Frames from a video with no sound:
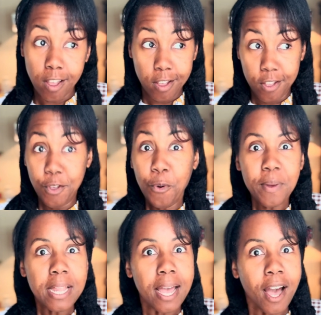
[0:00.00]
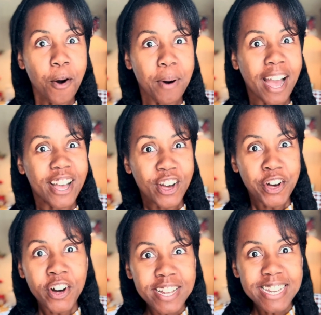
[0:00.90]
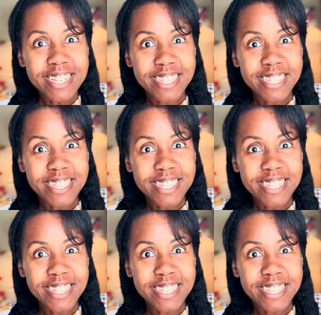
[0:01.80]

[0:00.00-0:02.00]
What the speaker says: you'll be like, oh my goodness,